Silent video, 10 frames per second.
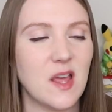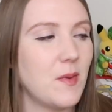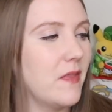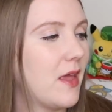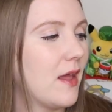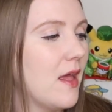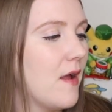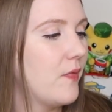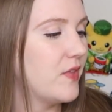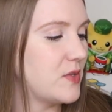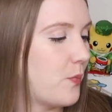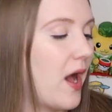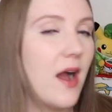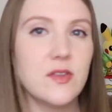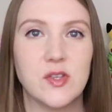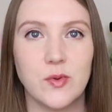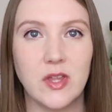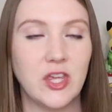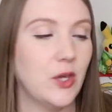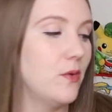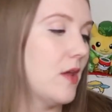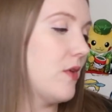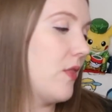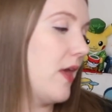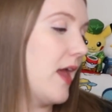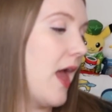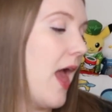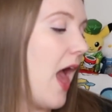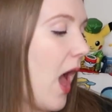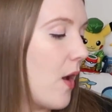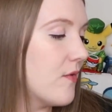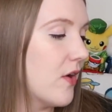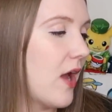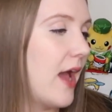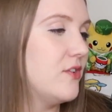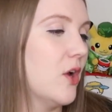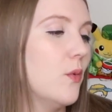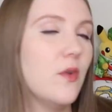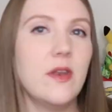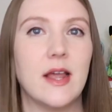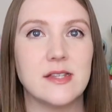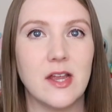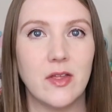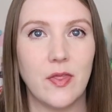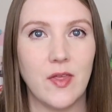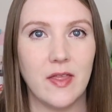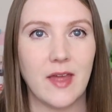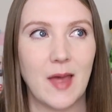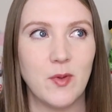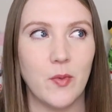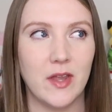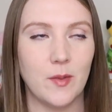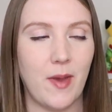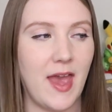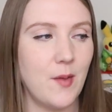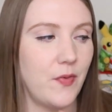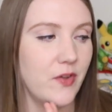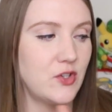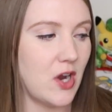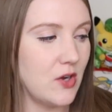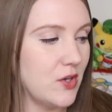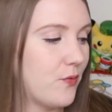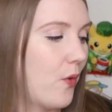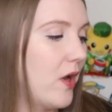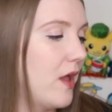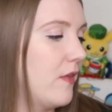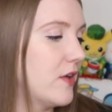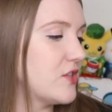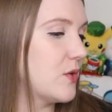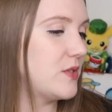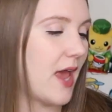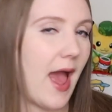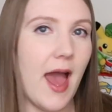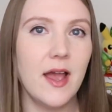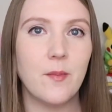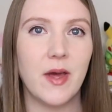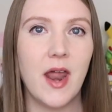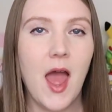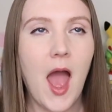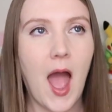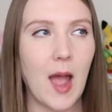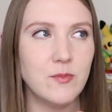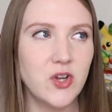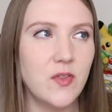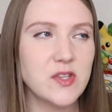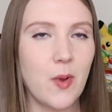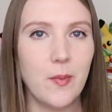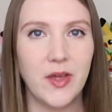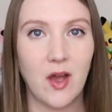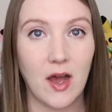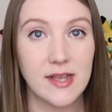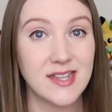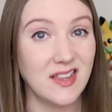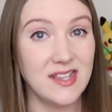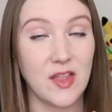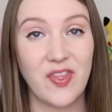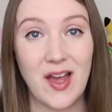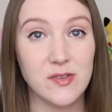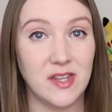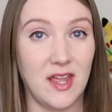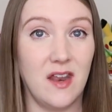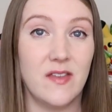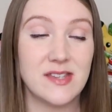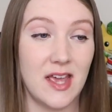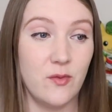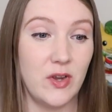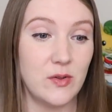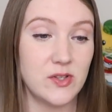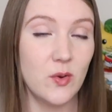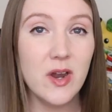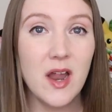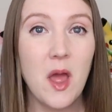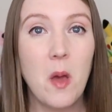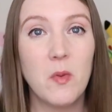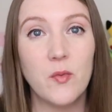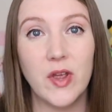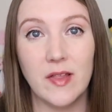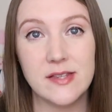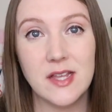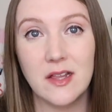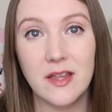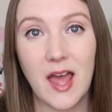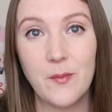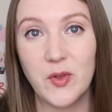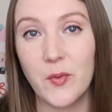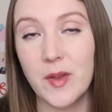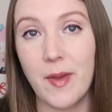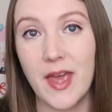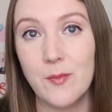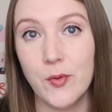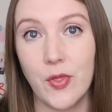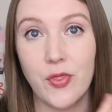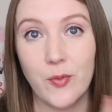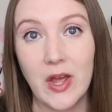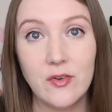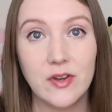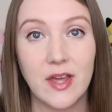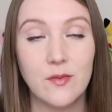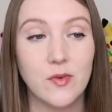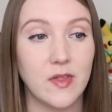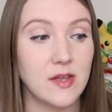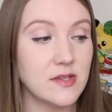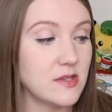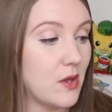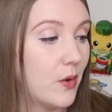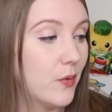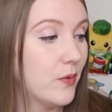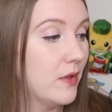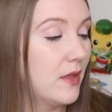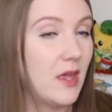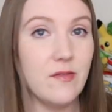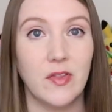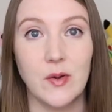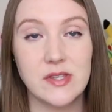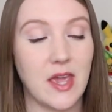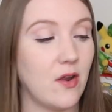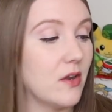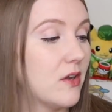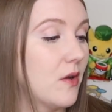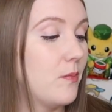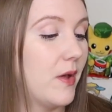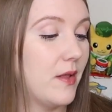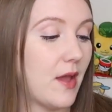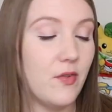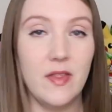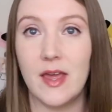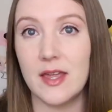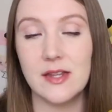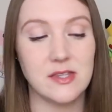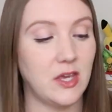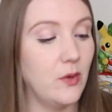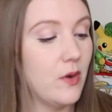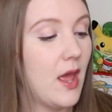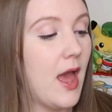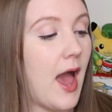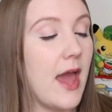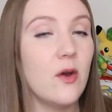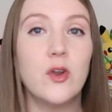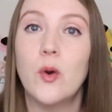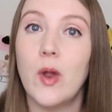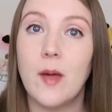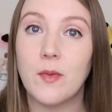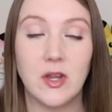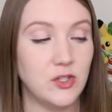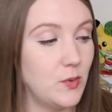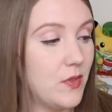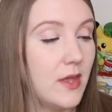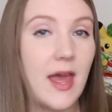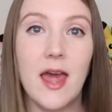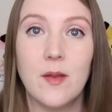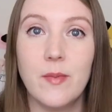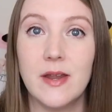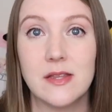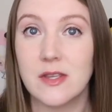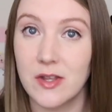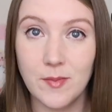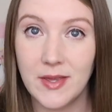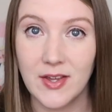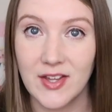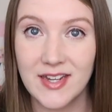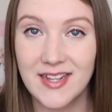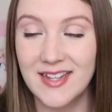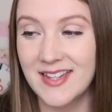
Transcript: I mean, like, this box is really cute and everything. However, I don't necessarily think that I'd be willing to pay what they're charging for. There's no tag, but I'm sure this probably costs at least 1,000 yen in the Sanrio store. But realistically, I wouldn't want to pay more than 300 yen for this, so. Even though it's character, but I really like it. It's cute. I don't know what I'm gonna do with it yet, but it's gonna be good.